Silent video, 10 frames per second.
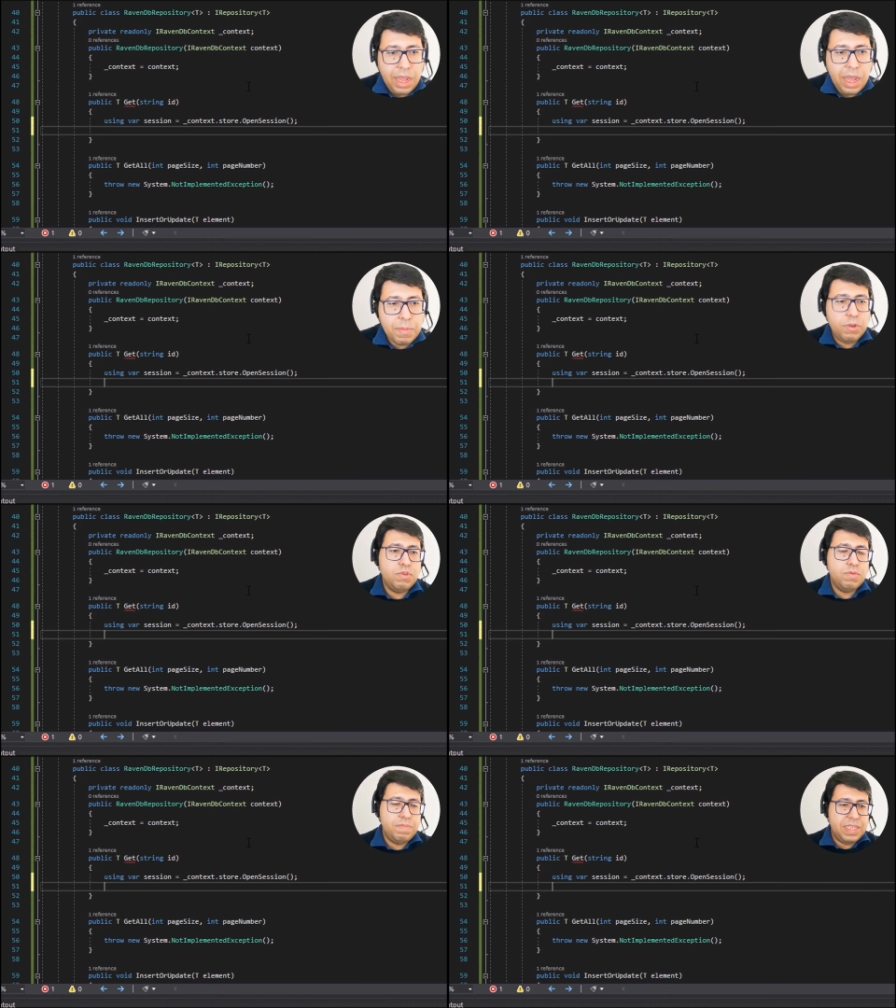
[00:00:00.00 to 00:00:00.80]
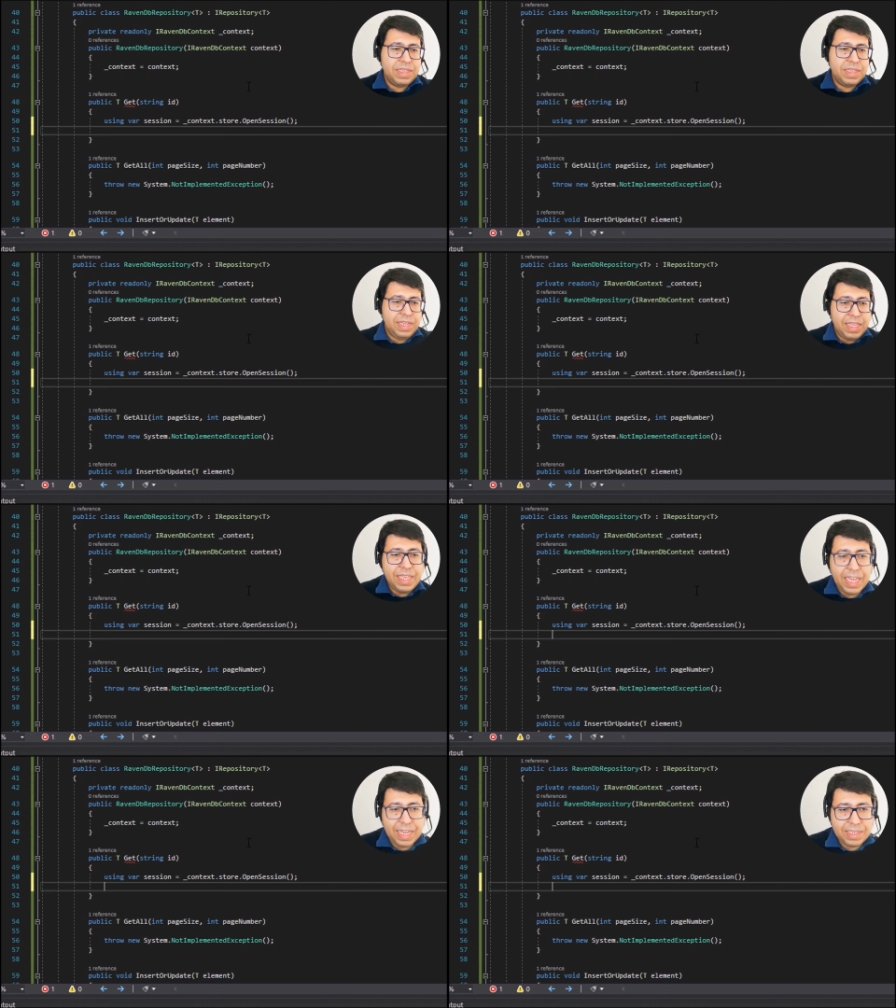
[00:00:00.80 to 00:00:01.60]
I'm going to basically
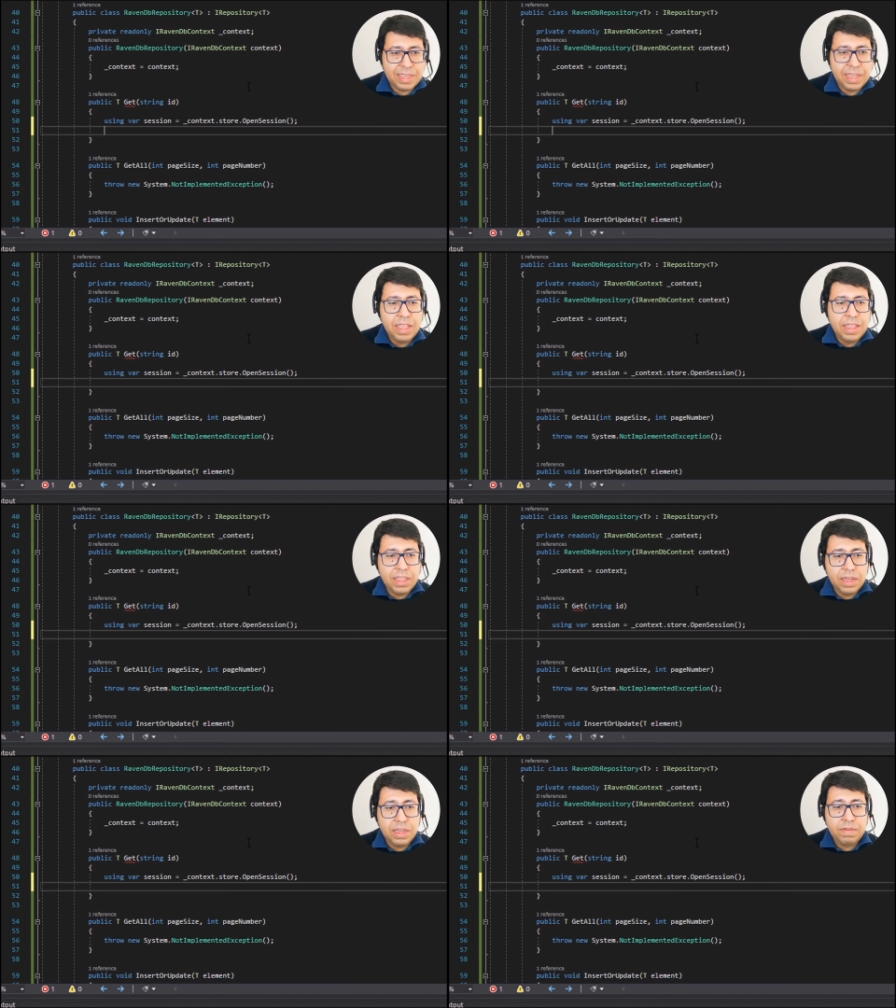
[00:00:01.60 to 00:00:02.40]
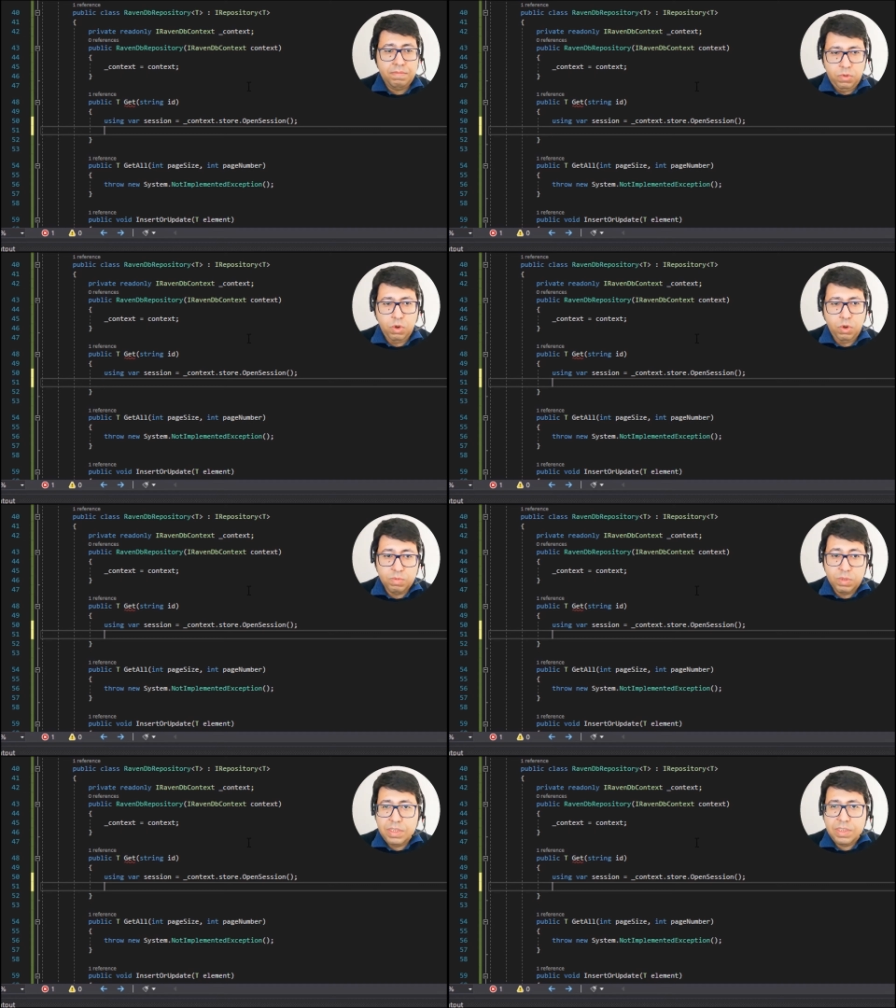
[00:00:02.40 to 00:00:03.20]
get the
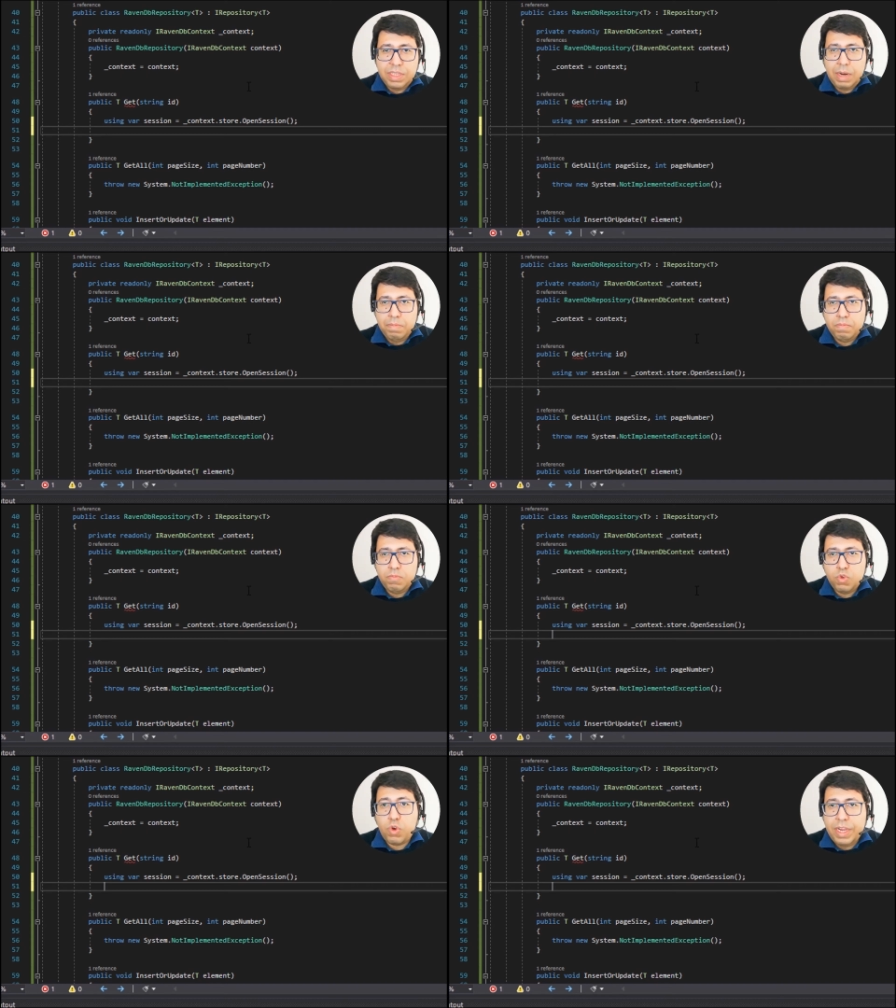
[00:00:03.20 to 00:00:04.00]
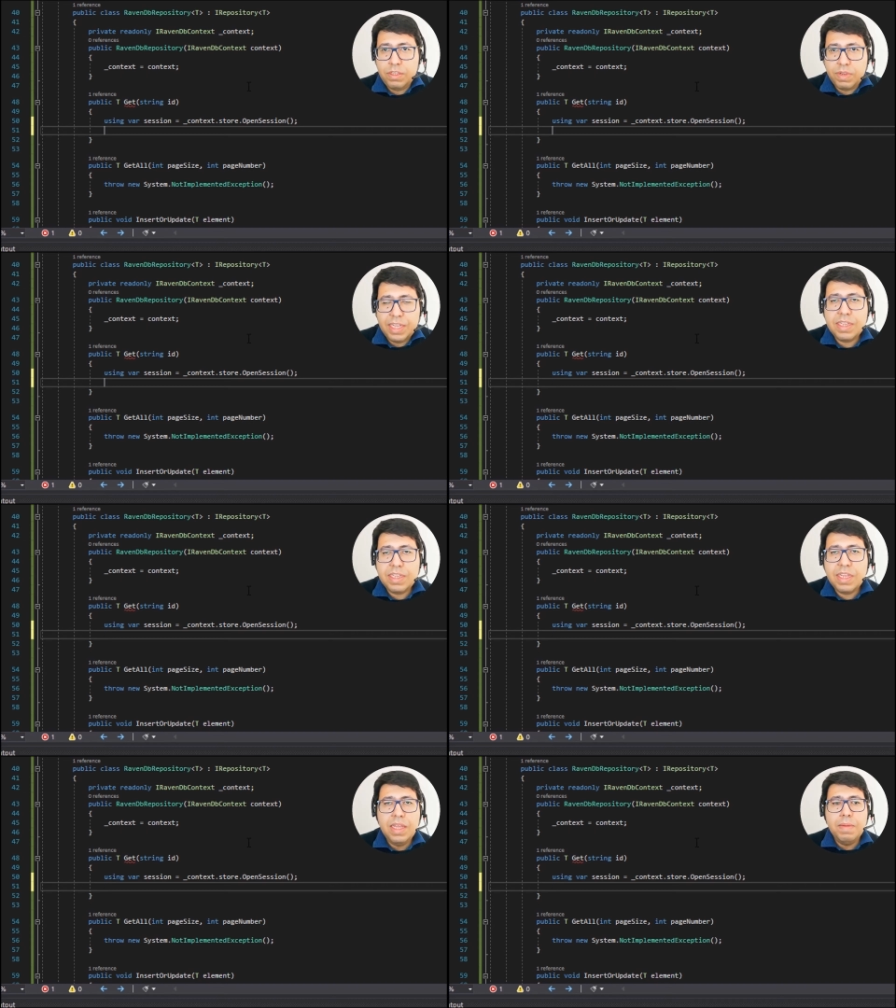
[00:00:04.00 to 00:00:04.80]
content that I'm trying to get
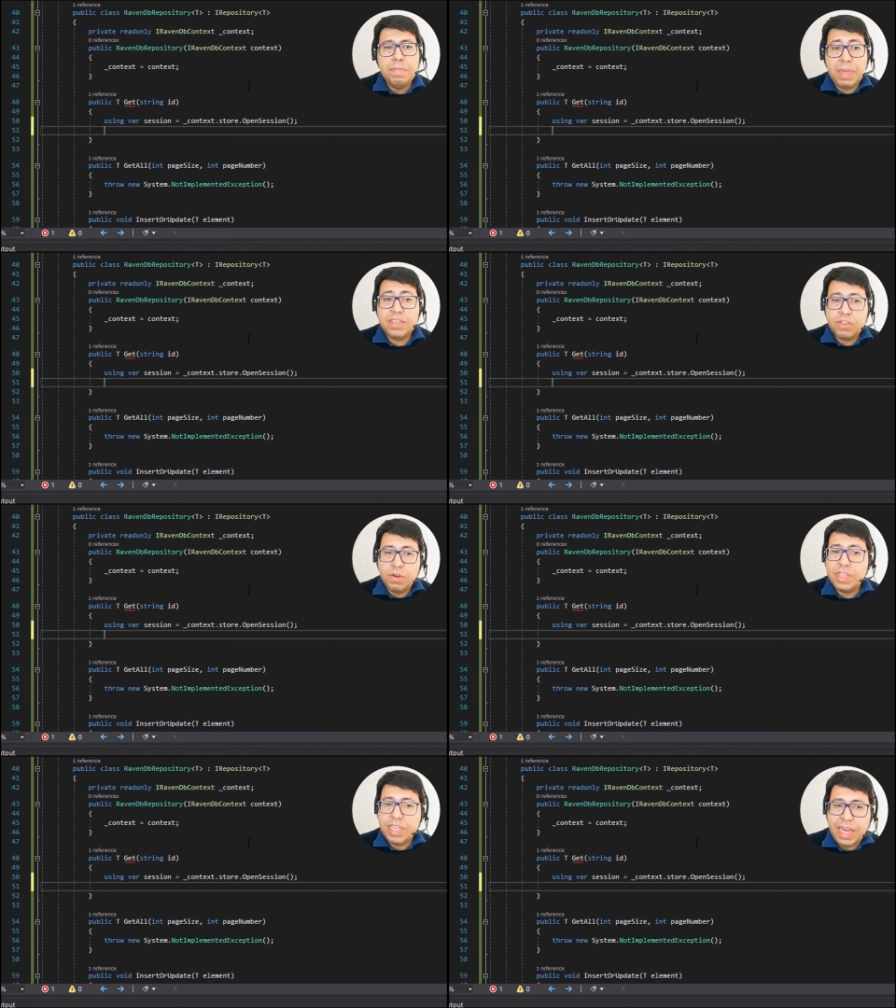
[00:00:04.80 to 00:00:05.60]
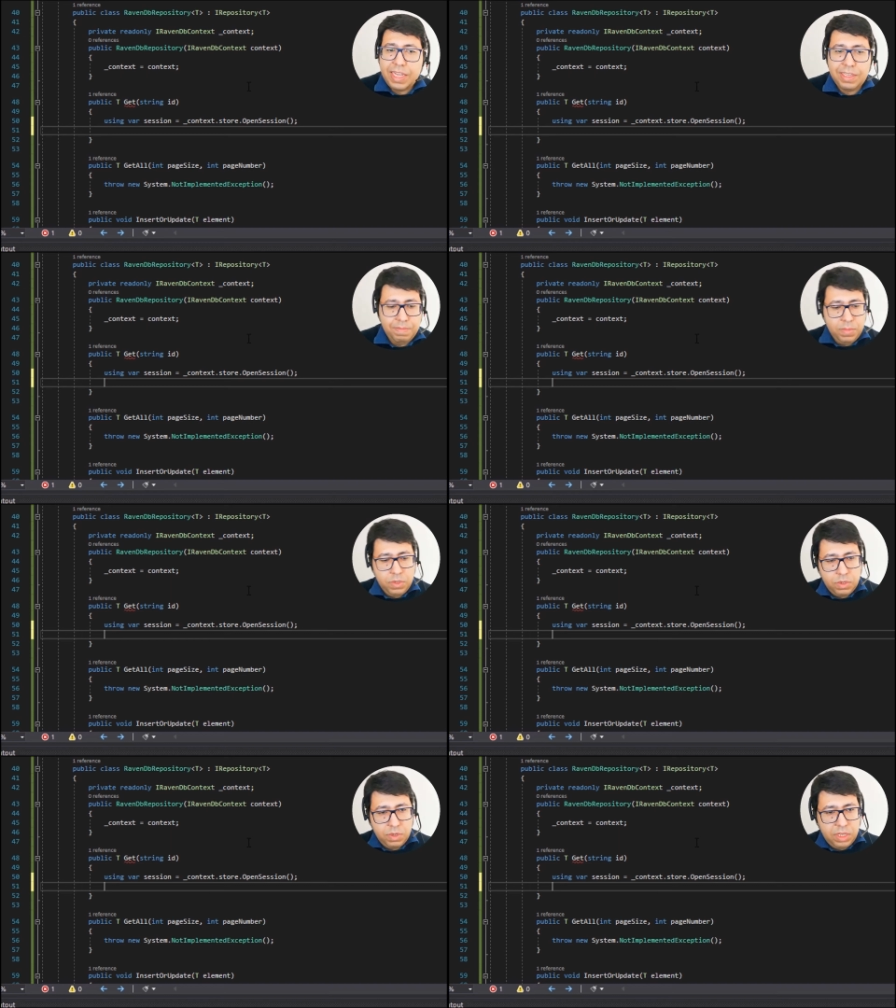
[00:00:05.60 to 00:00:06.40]
based on the ID.
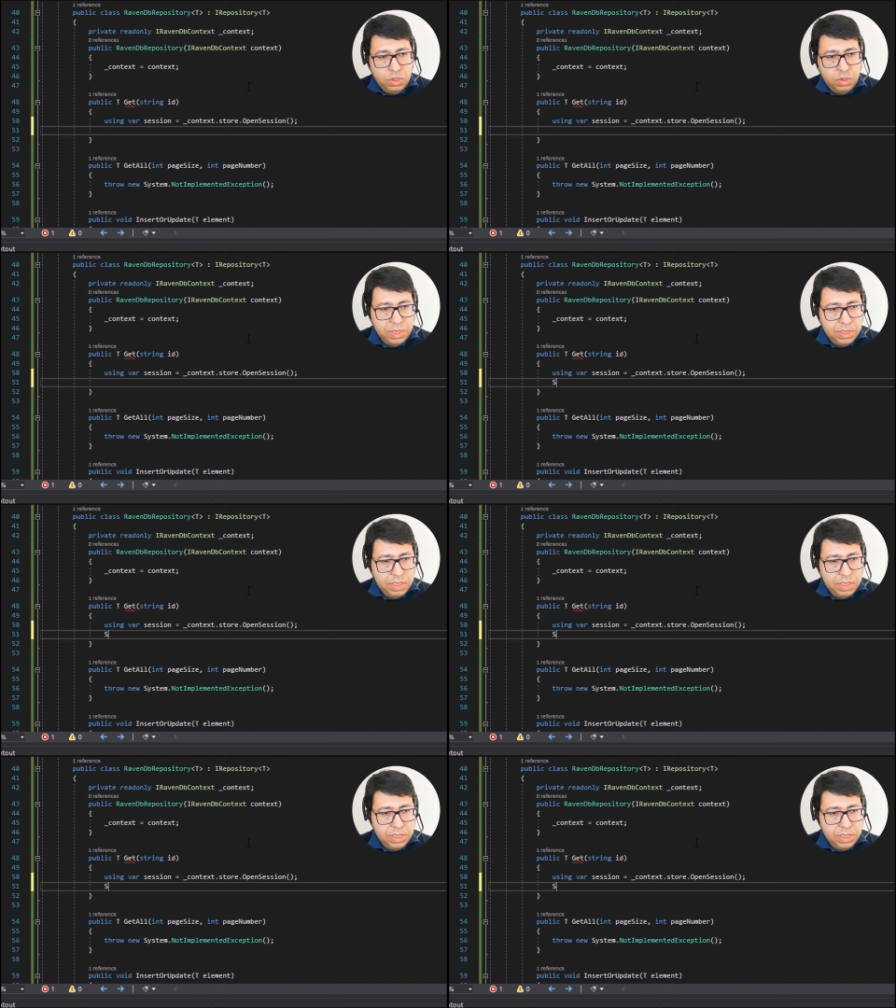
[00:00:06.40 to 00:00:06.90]
So let's do it.